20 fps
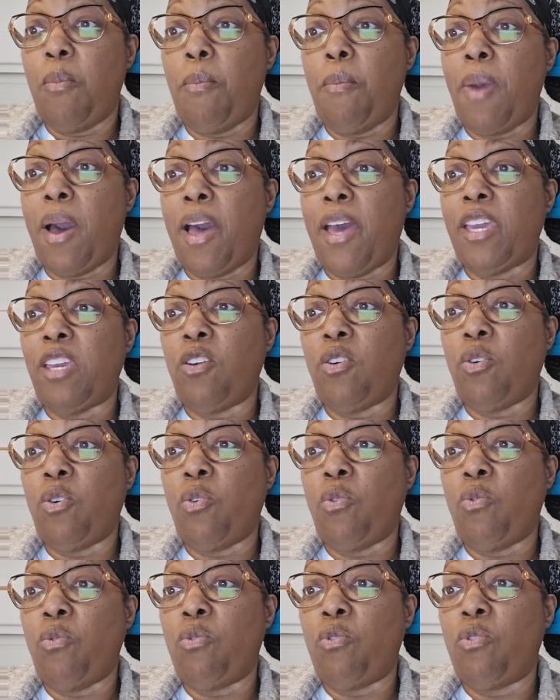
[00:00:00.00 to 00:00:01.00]

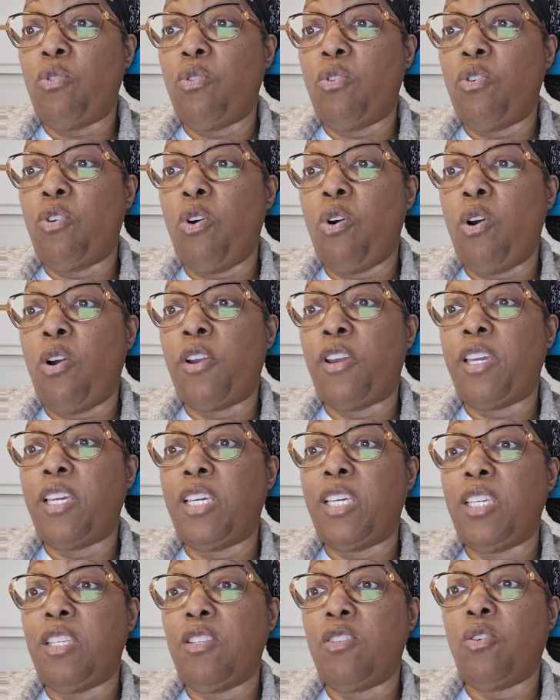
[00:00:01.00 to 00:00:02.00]

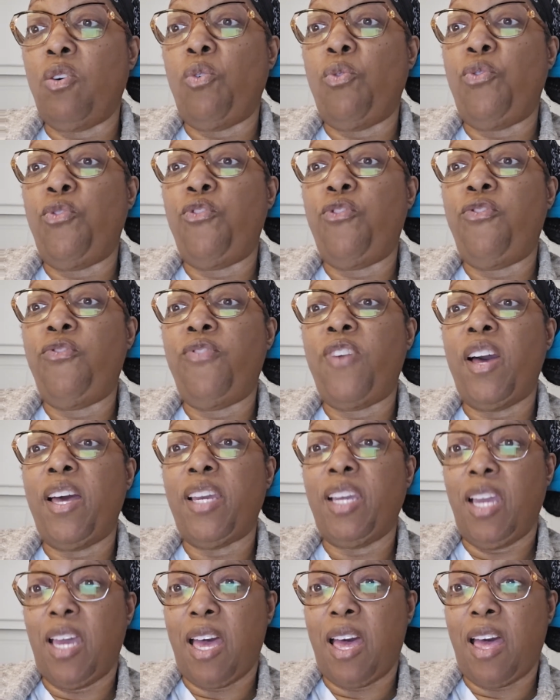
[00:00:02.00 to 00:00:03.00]
mycorrhizal
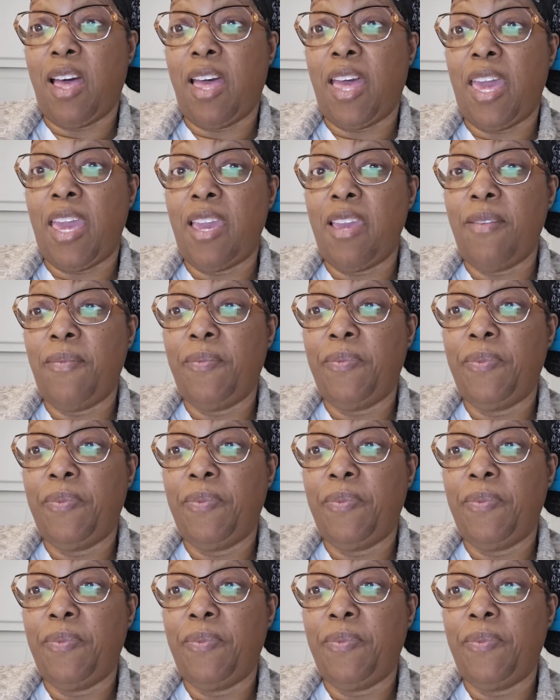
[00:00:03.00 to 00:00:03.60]
fungi,